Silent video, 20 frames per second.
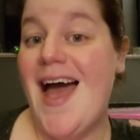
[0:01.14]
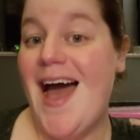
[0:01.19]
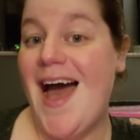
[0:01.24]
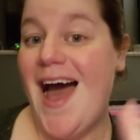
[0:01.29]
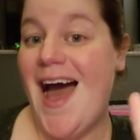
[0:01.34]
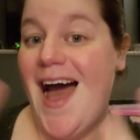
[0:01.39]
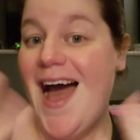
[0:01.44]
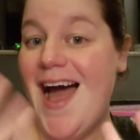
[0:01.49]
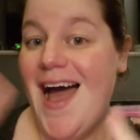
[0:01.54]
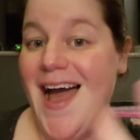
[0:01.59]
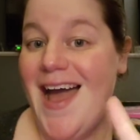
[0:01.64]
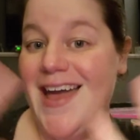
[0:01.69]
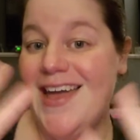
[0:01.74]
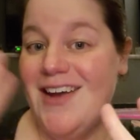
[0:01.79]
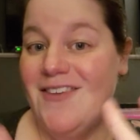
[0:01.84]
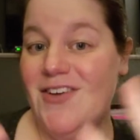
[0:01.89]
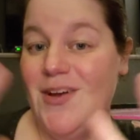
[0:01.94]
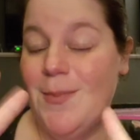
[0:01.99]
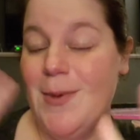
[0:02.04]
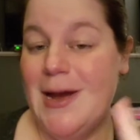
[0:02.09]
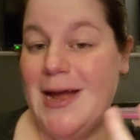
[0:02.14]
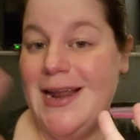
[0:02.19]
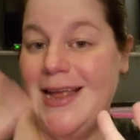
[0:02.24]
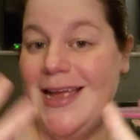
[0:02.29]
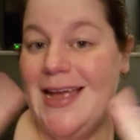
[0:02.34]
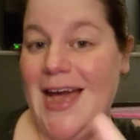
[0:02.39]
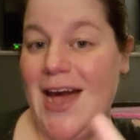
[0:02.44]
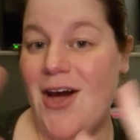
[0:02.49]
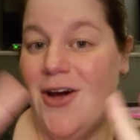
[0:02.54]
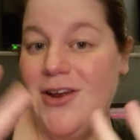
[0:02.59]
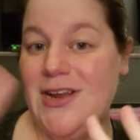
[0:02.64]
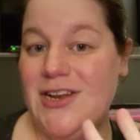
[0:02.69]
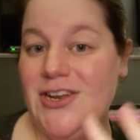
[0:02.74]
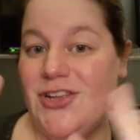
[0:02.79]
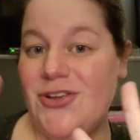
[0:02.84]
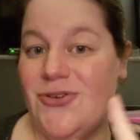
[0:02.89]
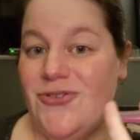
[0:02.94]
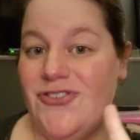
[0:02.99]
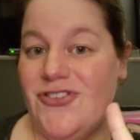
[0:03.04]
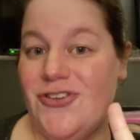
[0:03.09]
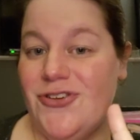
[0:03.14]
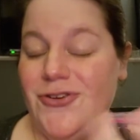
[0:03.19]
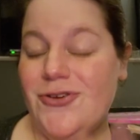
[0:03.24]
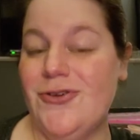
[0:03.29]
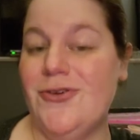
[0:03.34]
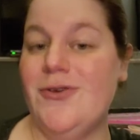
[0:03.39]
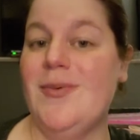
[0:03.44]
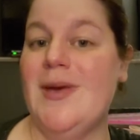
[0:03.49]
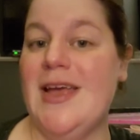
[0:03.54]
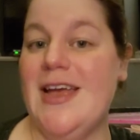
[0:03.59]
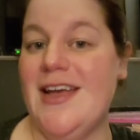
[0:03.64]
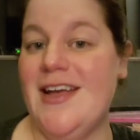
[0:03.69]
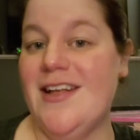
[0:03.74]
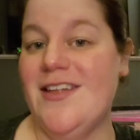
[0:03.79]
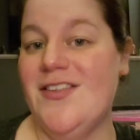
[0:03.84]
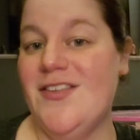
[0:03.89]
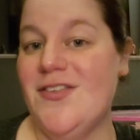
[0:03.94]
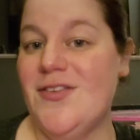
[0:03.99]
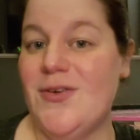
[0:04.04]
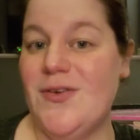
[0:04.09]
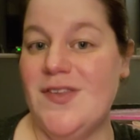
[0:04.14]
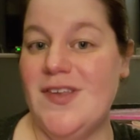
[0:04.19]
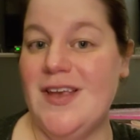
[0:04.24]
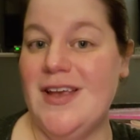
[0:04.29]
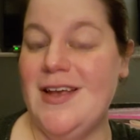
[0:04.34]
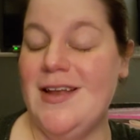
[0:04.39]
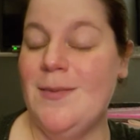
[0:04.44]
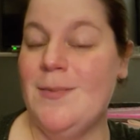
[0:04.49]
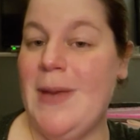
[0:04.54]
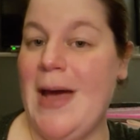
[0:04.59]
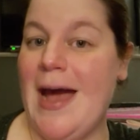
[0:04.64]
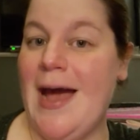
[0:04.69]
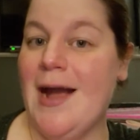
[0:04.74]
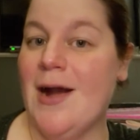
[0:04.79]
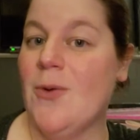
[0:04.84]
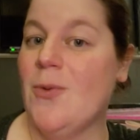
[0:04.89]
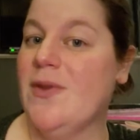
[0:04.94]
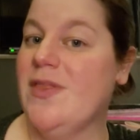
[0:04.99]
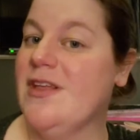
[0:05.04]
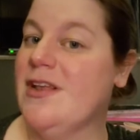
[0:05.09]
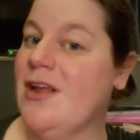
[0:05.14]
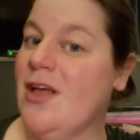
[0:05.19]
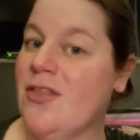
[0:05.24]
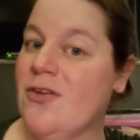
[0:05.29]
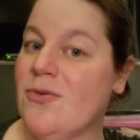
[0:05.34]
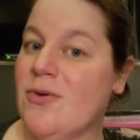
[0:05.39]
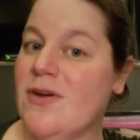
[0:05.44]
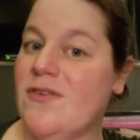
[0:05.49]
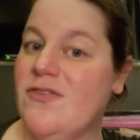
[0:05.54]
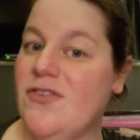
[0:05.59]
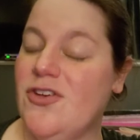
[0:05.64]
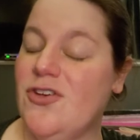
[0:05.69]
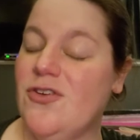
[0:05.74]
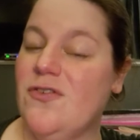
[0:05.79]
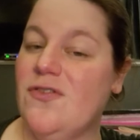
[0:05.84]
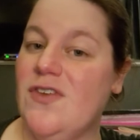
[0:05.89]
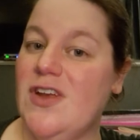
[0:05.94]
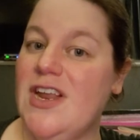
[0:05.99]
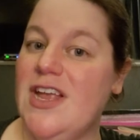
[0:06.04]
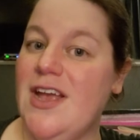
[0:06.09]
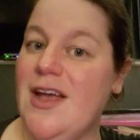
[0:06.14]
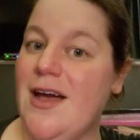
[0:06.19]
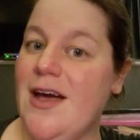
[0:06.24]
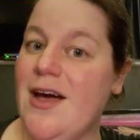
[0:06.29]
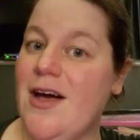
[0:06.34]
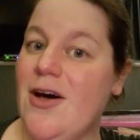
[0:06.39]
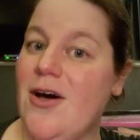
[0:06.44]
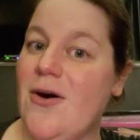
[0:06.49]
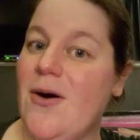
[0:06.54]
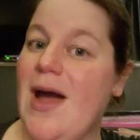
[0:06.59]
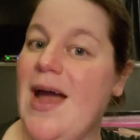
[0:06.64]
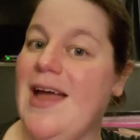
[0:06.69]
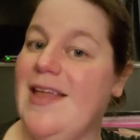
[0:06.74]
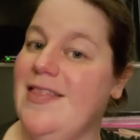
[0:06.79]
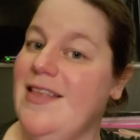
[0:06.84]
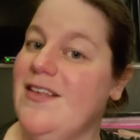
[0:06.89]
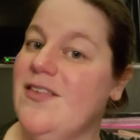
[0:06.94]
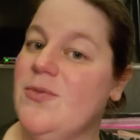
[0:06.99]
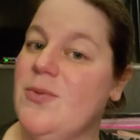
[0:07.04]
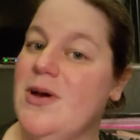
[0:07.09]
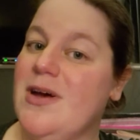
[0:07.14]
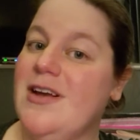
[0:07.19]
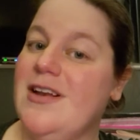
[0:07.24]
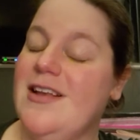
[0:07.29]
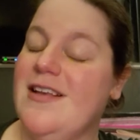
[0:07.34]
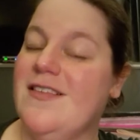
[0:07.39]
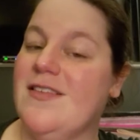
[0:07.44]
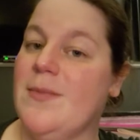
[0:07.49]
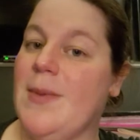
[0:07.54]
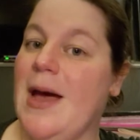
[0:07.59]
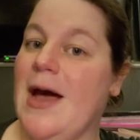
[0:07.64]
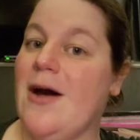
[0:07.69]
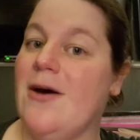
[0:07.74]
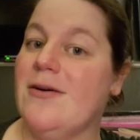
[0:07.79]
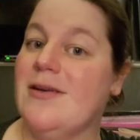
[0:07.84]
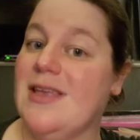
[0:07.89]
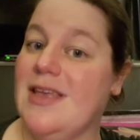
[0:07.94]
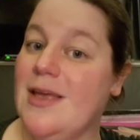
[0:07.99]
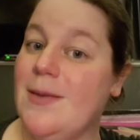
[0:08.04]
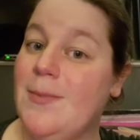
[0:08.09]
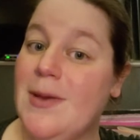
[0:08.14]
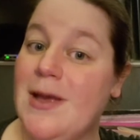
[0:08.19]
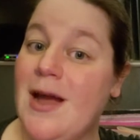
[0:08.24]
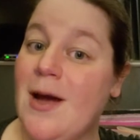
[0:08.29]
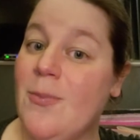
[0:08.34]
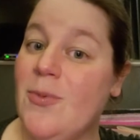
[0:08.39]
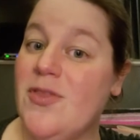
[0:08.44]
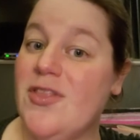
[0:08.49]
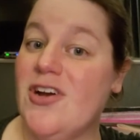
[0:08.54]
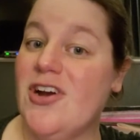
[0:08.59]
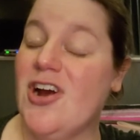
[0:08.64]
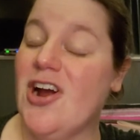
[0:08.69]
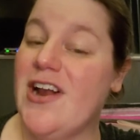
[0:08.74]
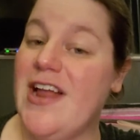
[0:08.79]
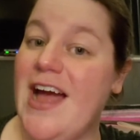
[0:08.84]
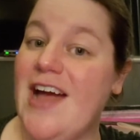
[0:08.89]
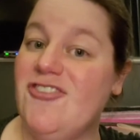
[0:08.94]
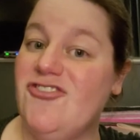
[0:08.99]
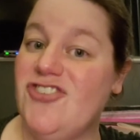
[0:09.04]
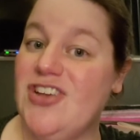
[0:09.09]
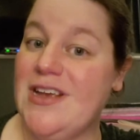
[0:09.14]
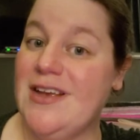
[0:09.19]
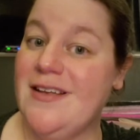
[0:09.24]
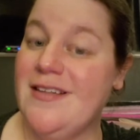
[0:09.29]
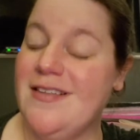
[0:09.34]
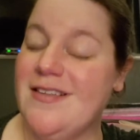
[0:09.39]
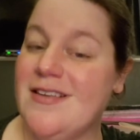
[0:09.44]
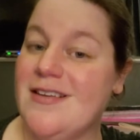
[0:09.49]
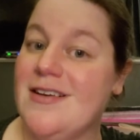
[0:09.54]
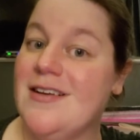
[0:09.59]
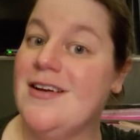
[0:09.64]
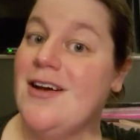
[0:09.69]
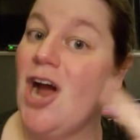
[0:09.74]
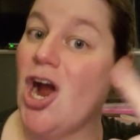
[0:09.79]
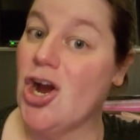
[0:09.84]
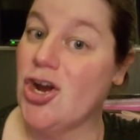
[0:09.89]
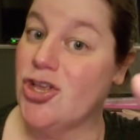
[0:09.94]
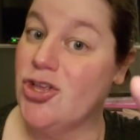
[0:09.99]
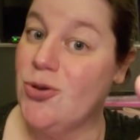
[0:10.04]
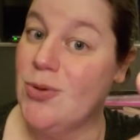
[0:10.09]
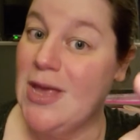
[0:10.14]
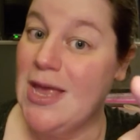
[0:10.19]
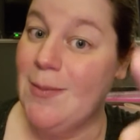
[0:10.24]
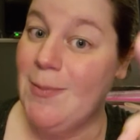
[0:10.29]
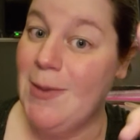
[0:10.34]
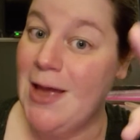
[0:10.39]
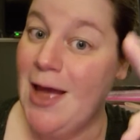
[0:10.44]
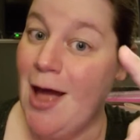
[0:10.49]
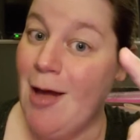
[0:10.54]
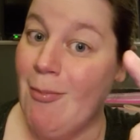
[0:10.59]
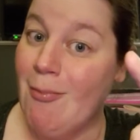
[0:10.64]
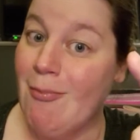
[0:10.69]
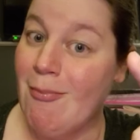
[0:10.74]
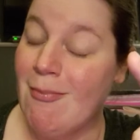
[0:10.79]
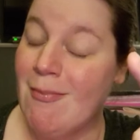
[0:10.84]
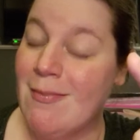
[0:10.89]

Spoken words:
Hi everybody out in YouTube, it's Susan back with another review video, and this one is about keeping up with the Kardashians. Are you keeping up?